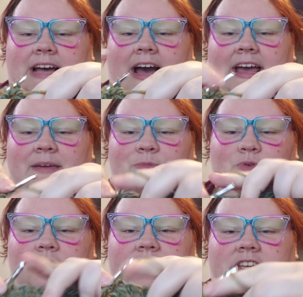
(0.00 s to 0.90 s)
I
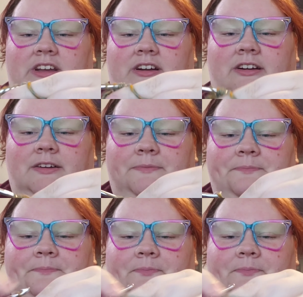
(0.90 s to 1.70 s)
moved here